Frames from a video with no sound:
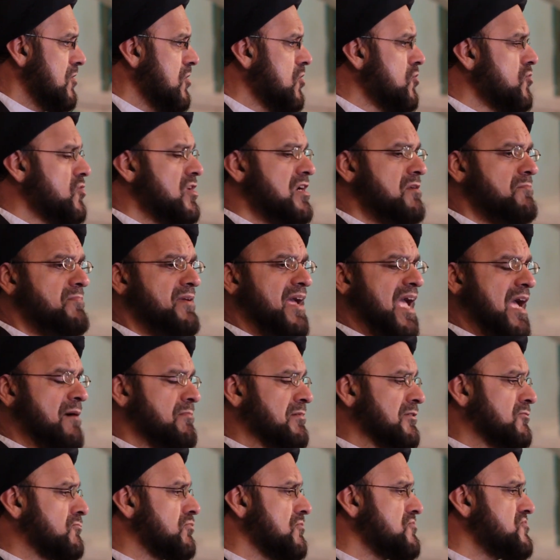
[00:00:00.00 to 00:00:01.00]
Who will be
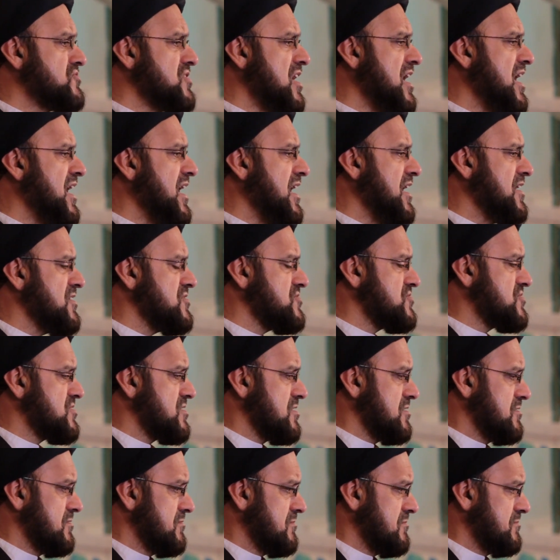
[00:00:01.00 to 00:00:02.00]
able to
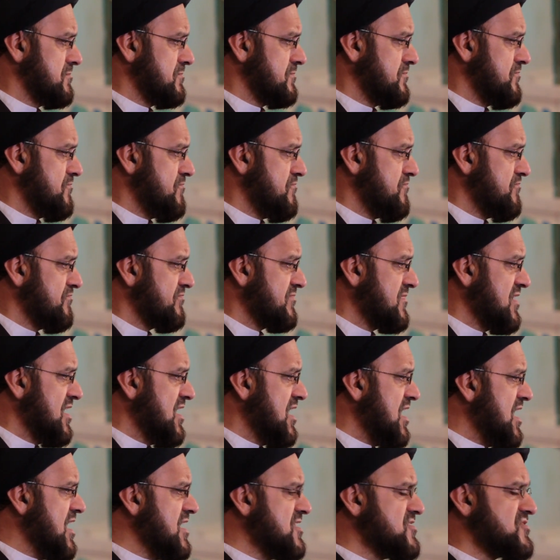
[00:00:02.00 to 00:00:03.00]
change?
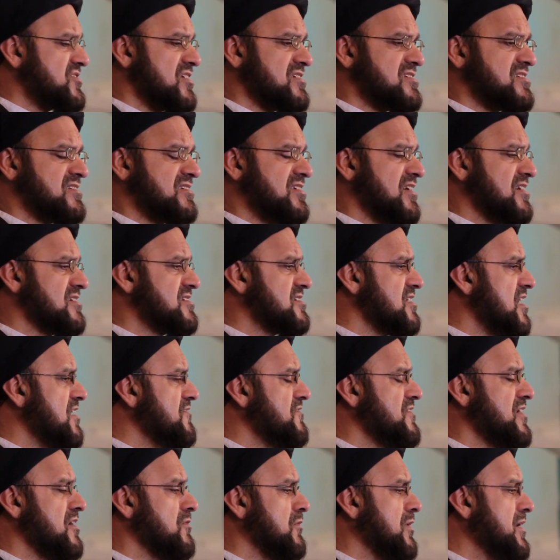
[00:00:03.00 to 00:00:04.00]
Injustice
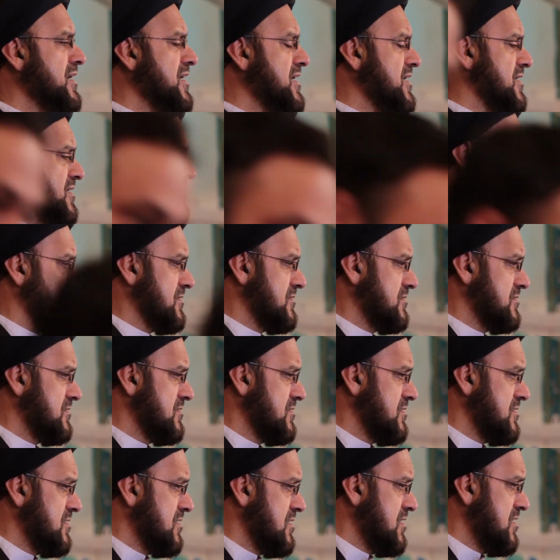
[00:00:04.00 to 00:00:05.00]
everywhere,
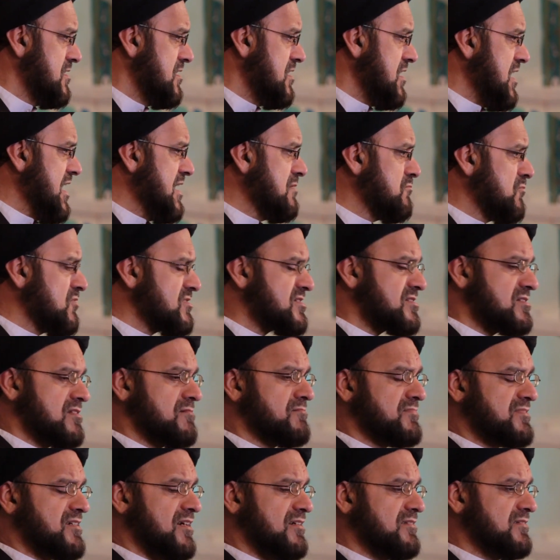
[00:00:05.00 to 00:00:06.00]
in
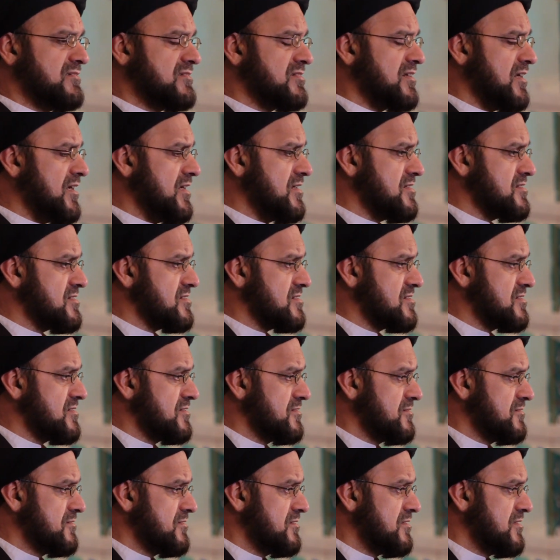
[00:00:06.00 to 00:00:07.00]
Muslim
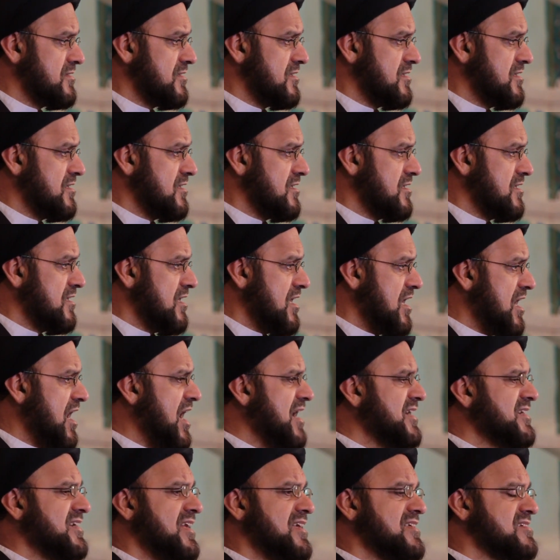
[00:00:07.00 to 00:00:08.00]
countries,
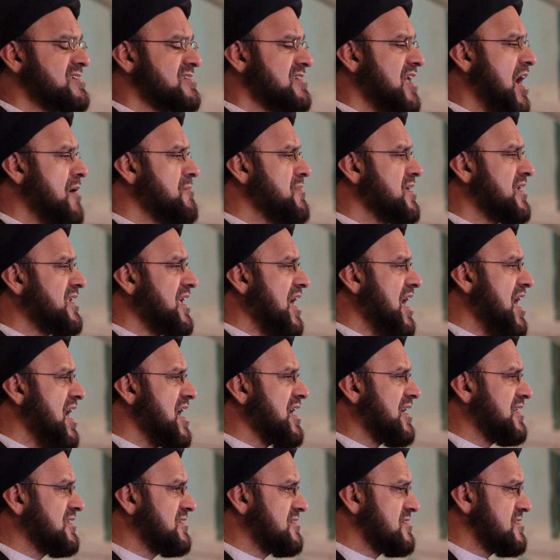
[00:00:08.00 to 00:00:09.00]
un-Islamic
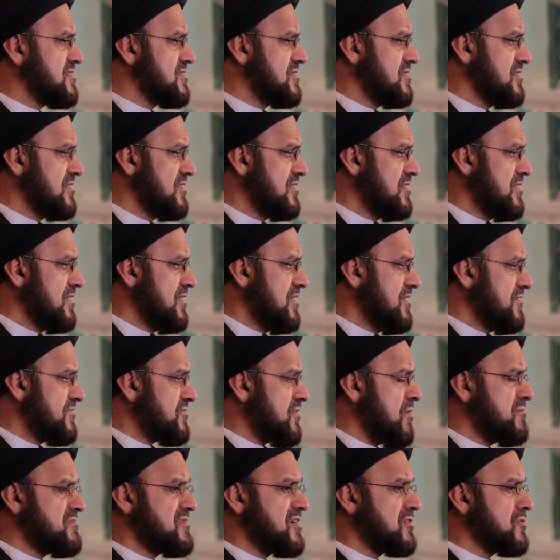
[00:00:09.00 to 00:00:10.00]
acts
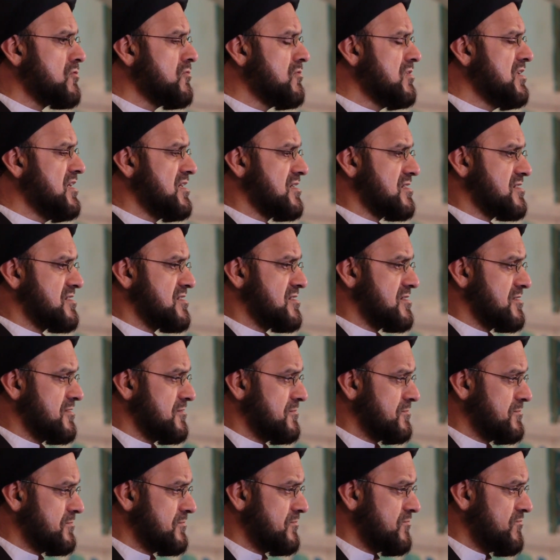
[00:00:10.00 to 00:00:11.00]
from the rulers,
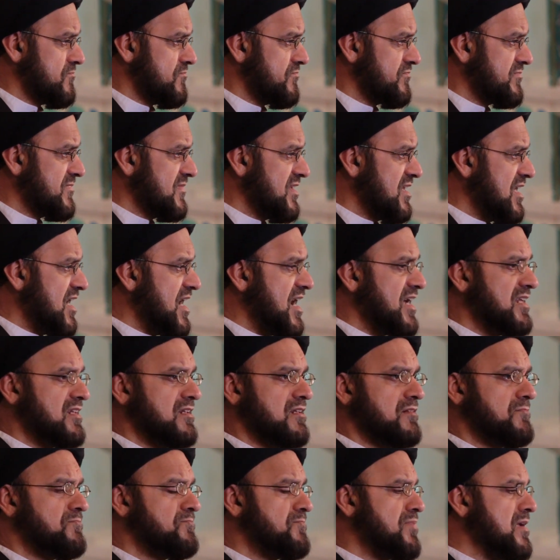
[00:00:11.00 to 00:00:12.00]

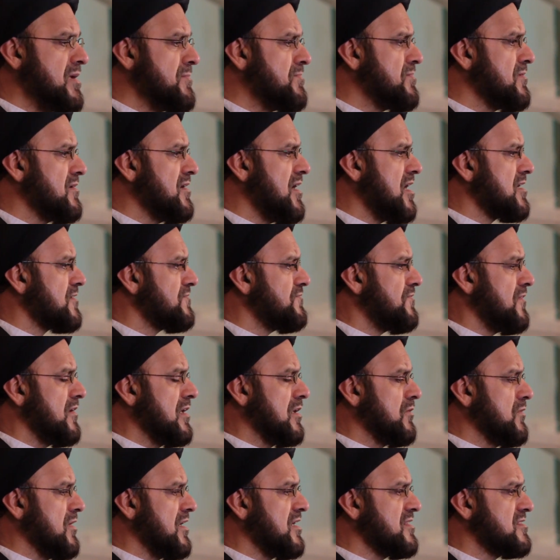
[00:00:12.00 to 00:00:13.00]
and people are
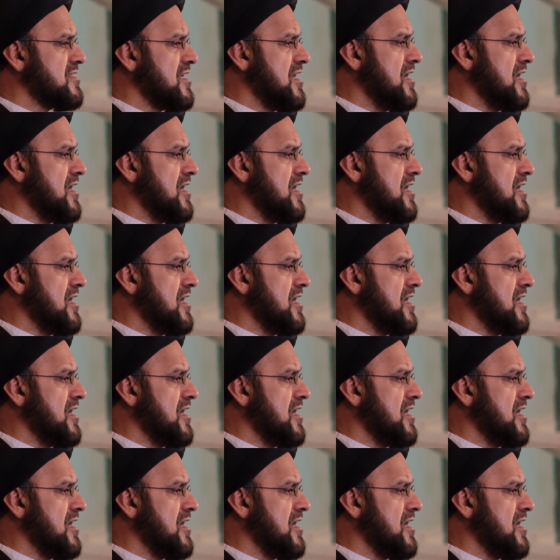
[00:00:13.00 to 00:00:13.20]
following